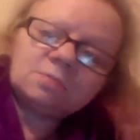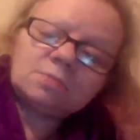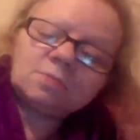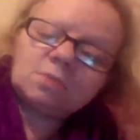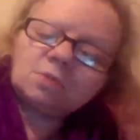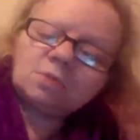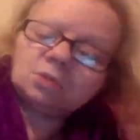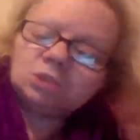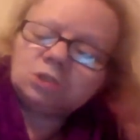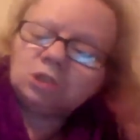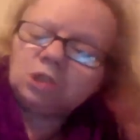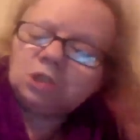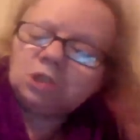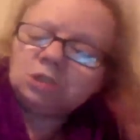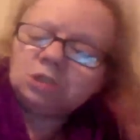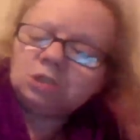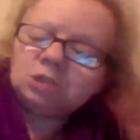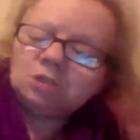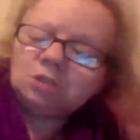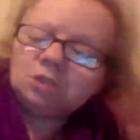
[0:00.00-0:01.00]

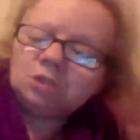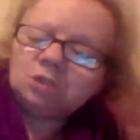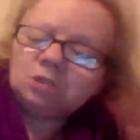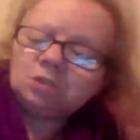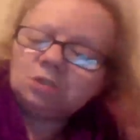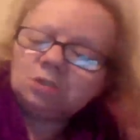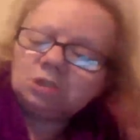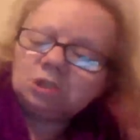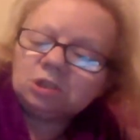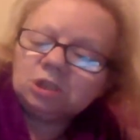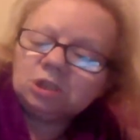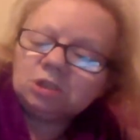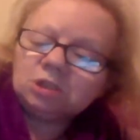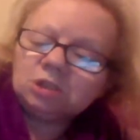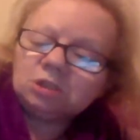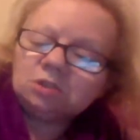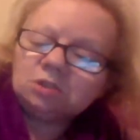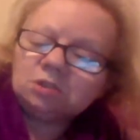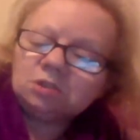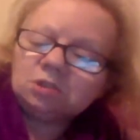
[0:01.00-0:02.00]
1989,
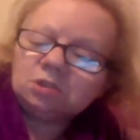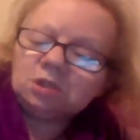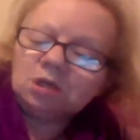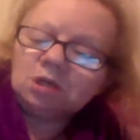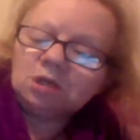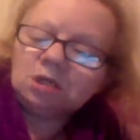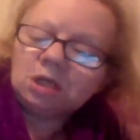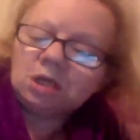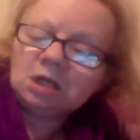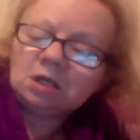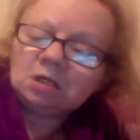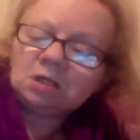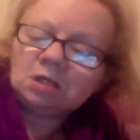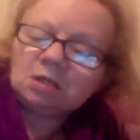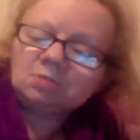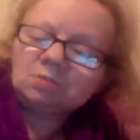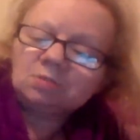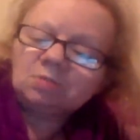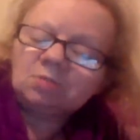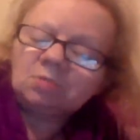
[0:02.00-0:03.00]
1989. I
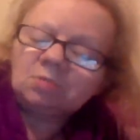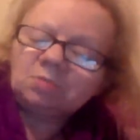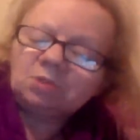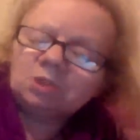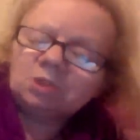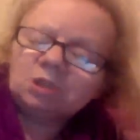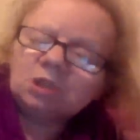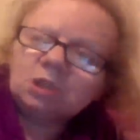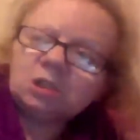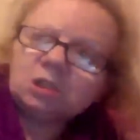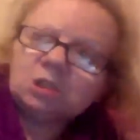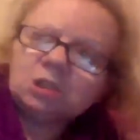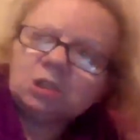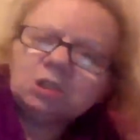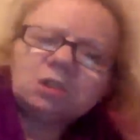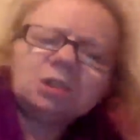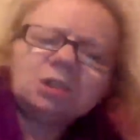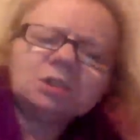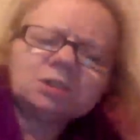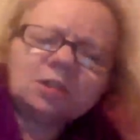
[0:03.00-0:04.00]
can't remember.
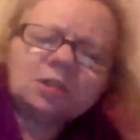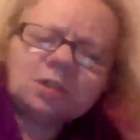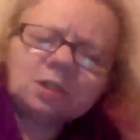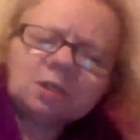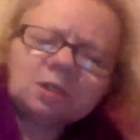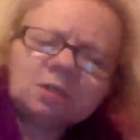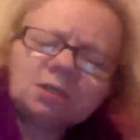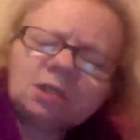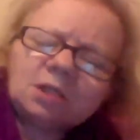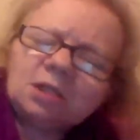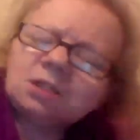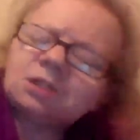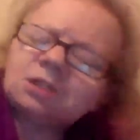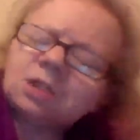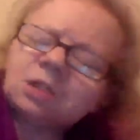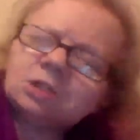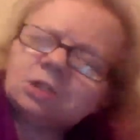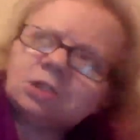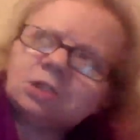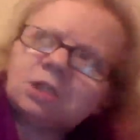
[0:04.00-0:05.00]
It's something like that,
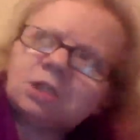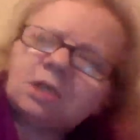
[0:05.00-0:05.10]
section